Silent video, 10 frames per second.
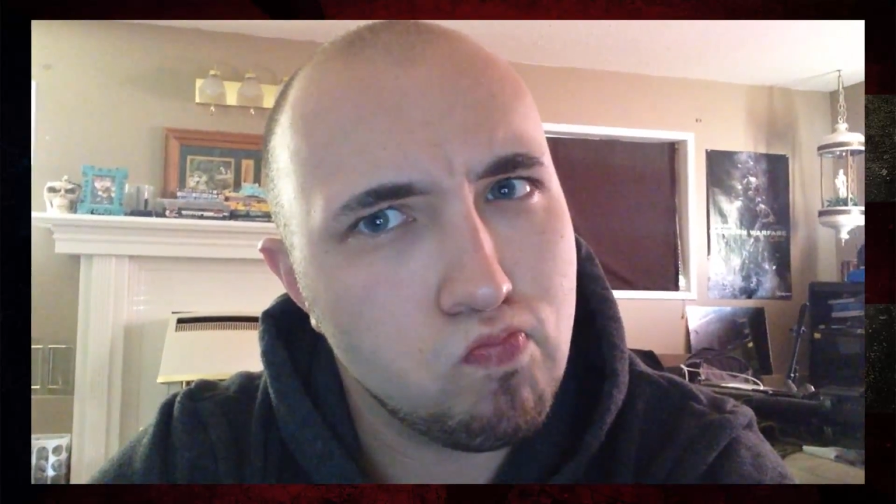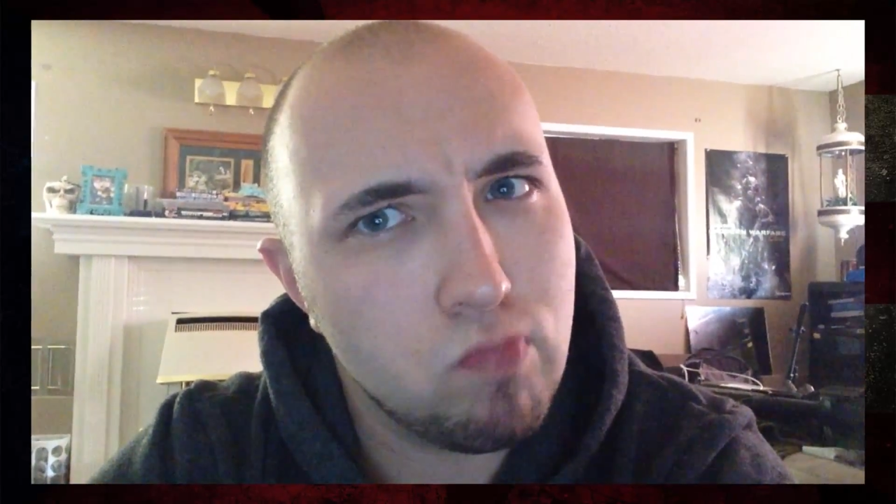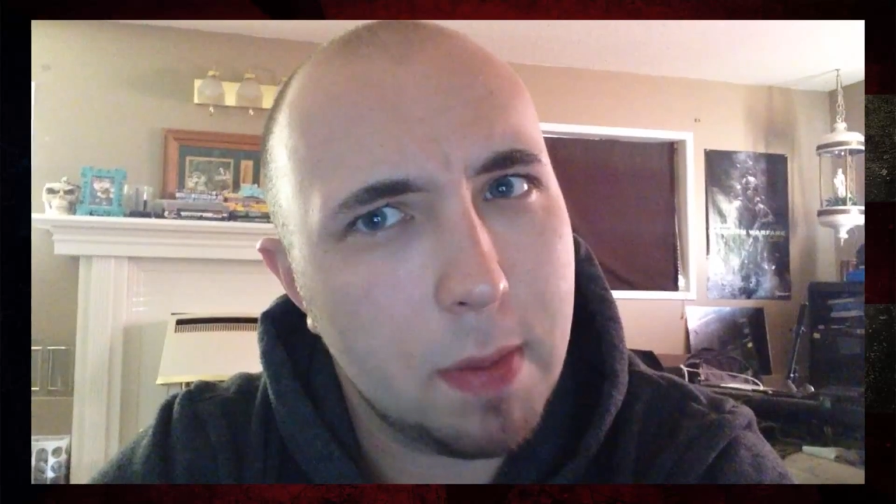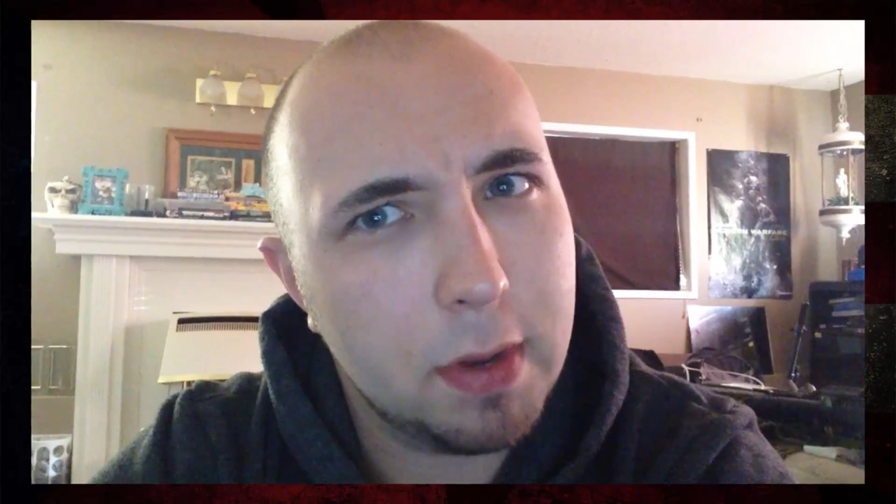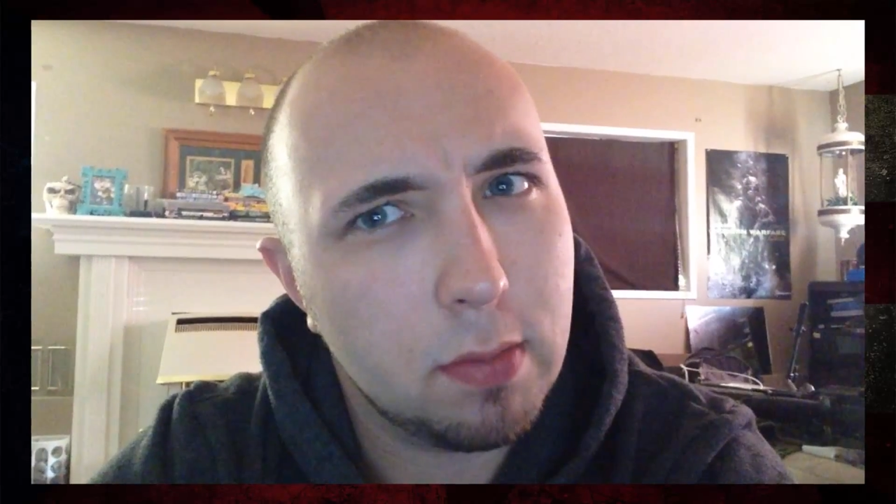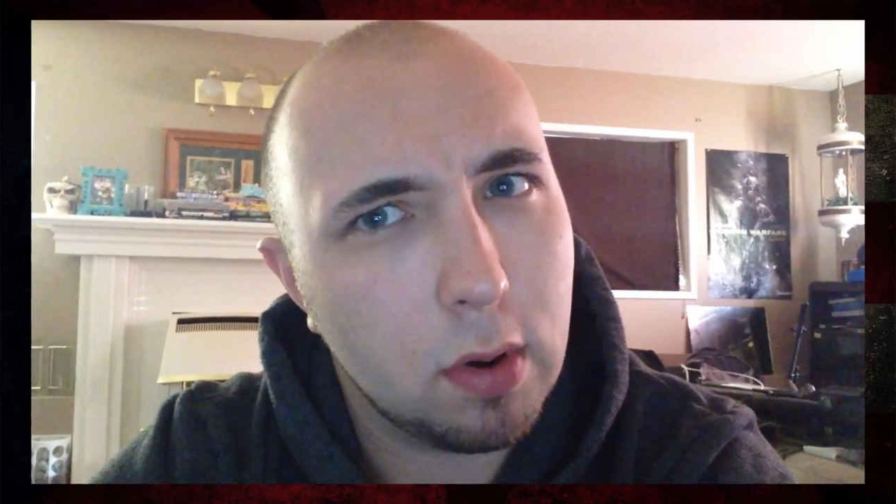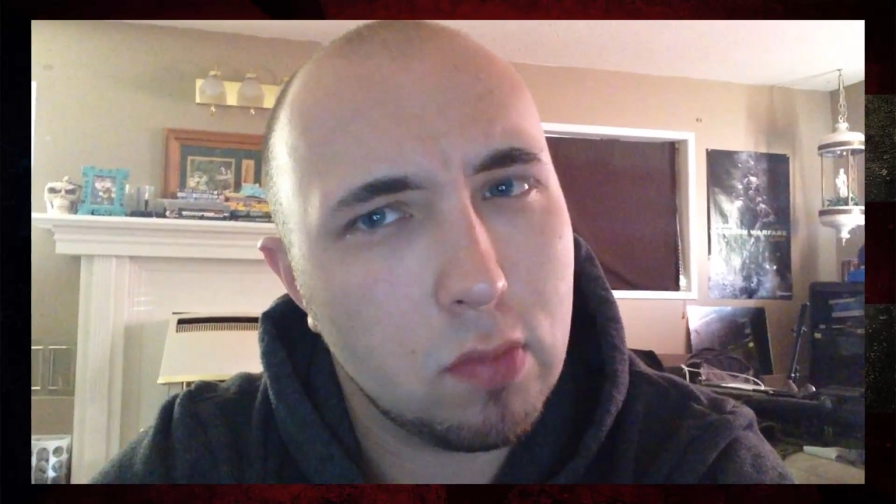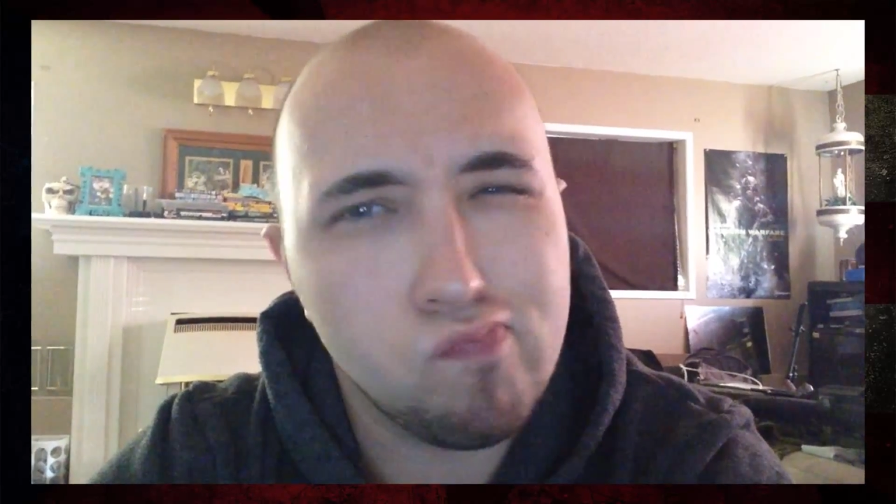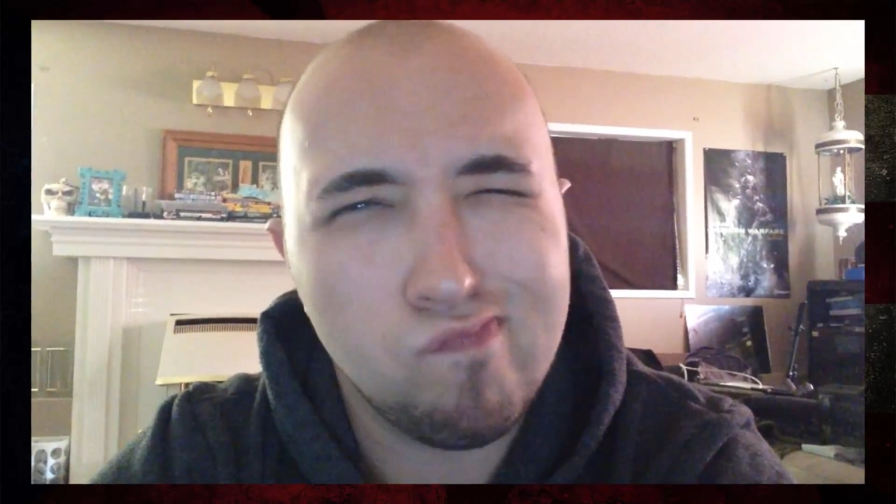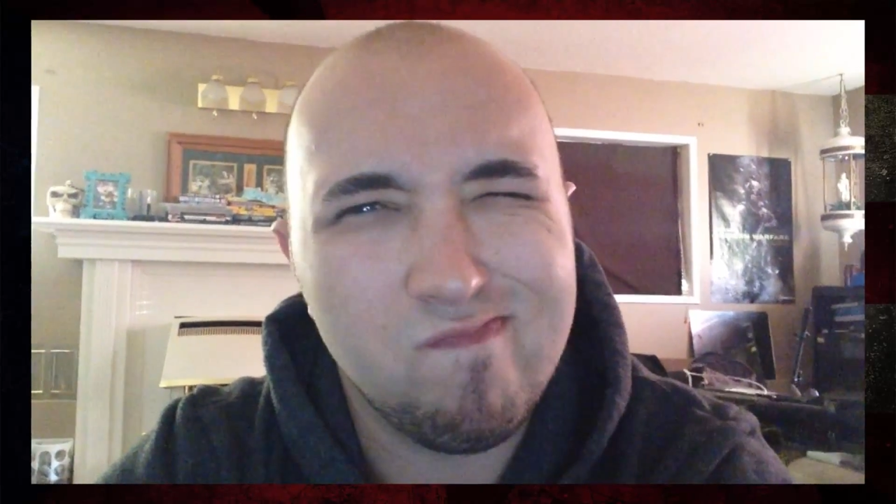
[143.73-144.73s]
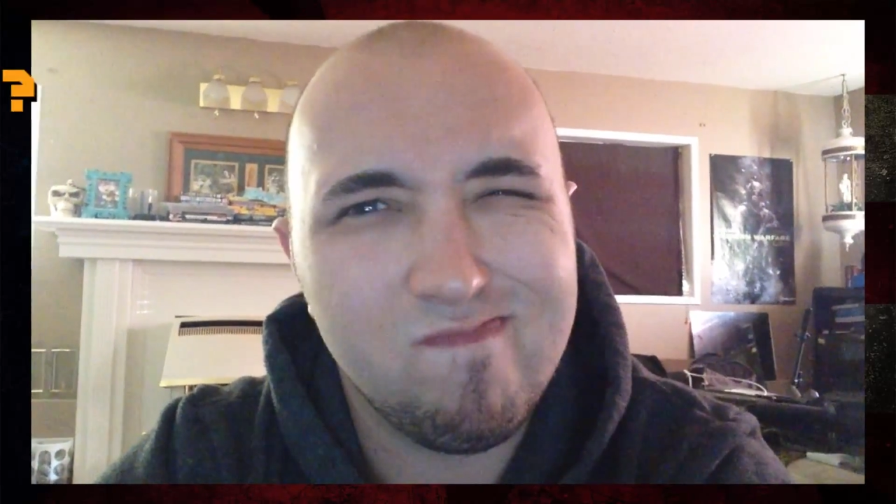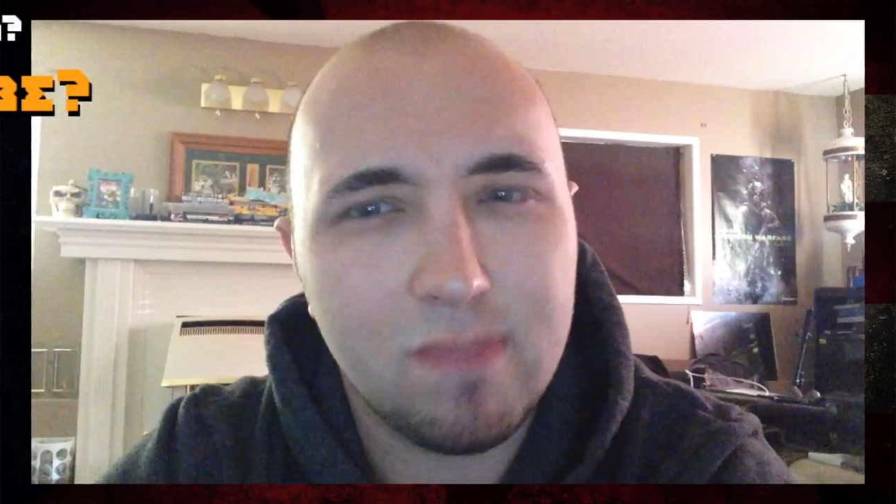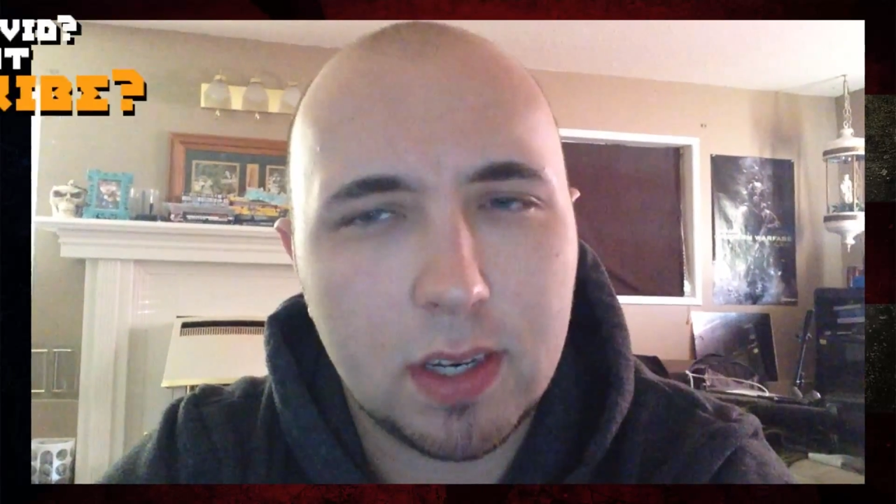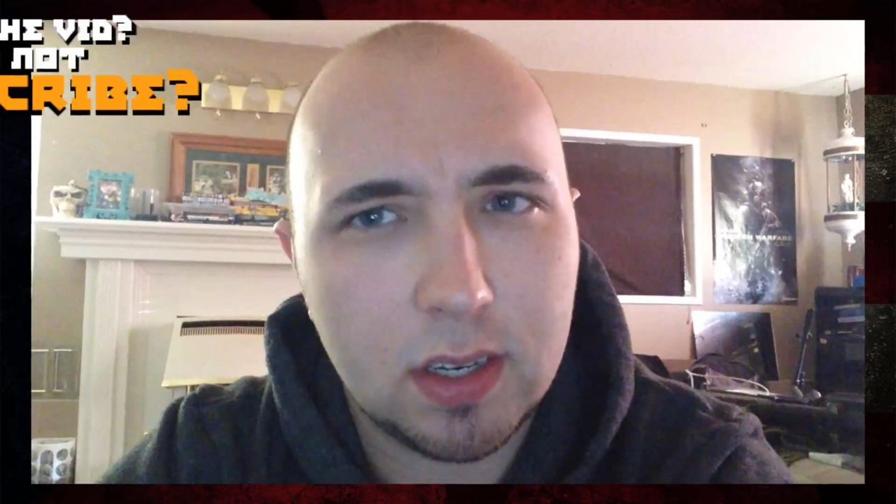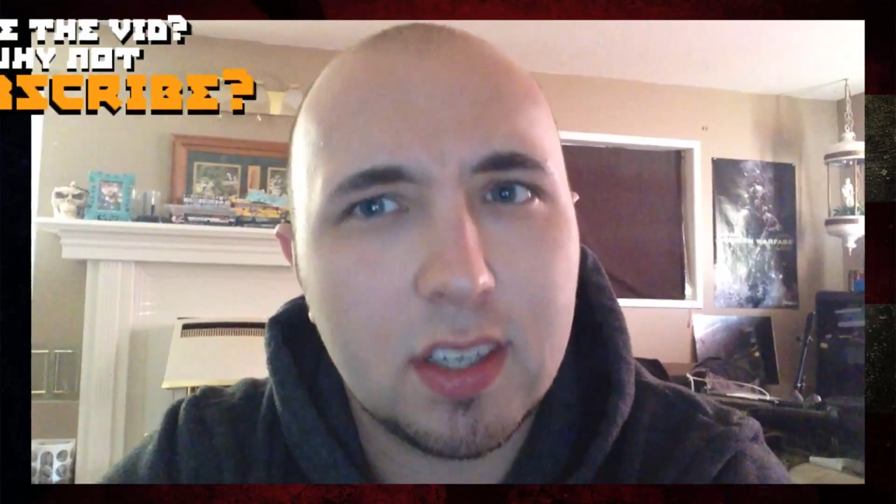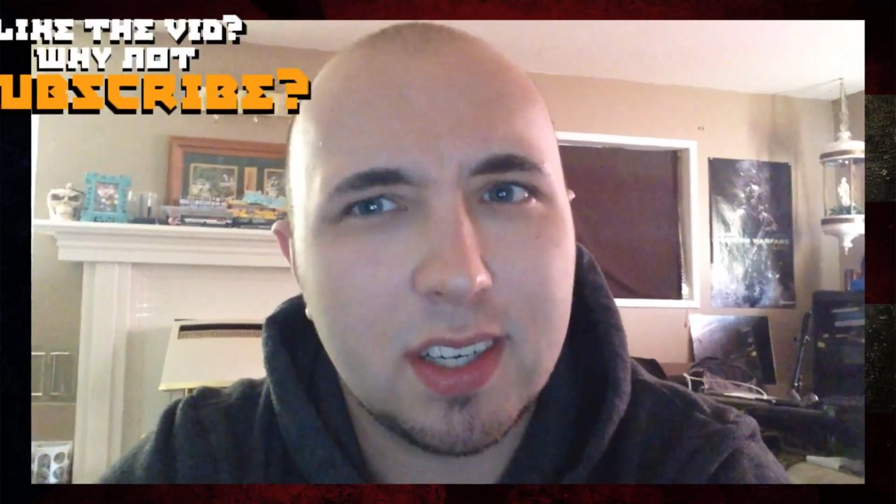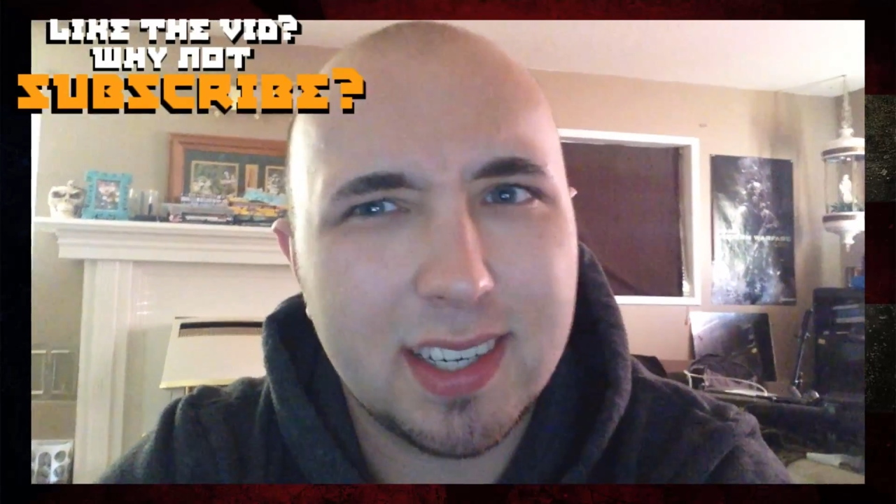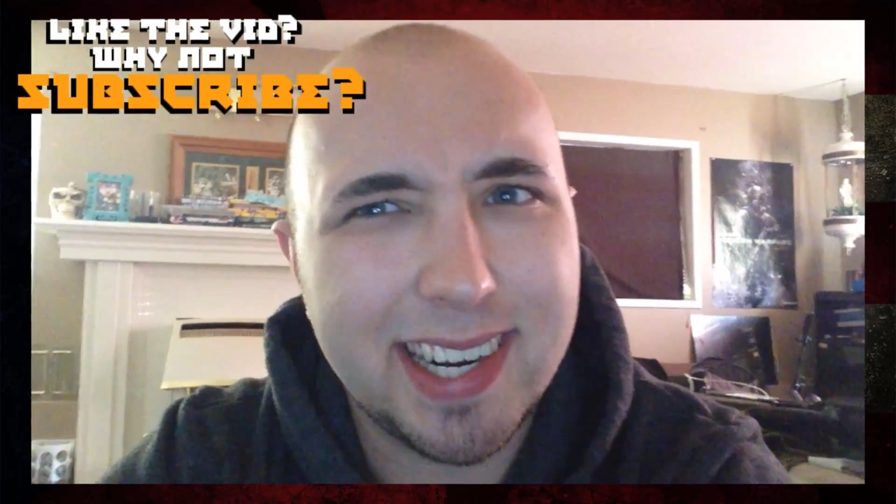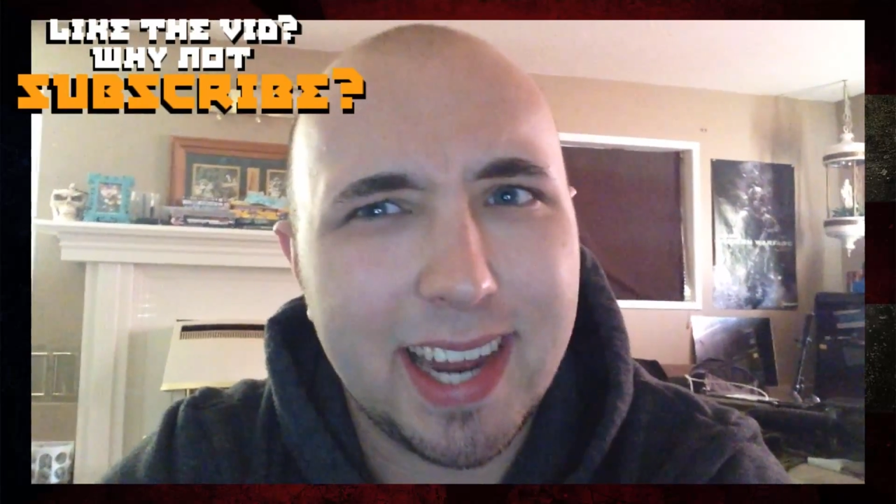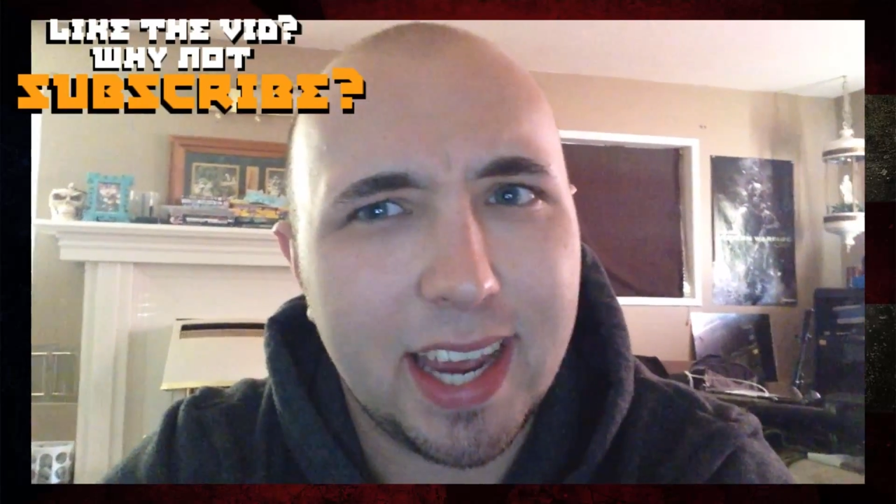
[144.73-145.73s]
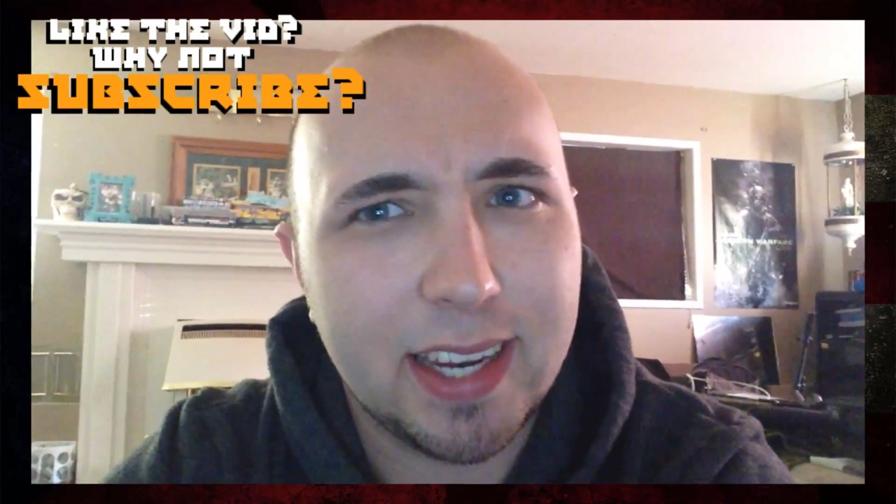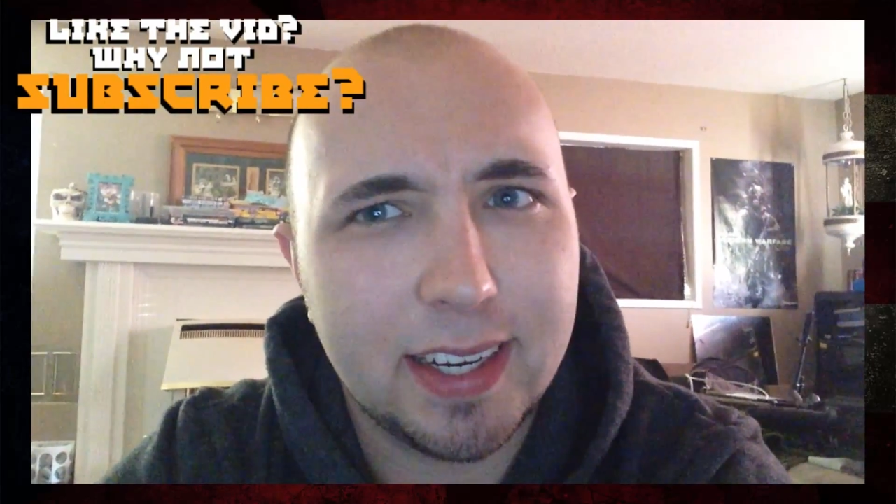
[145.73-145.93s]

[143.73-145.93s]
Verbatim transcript: Maybe tomorrow. Today,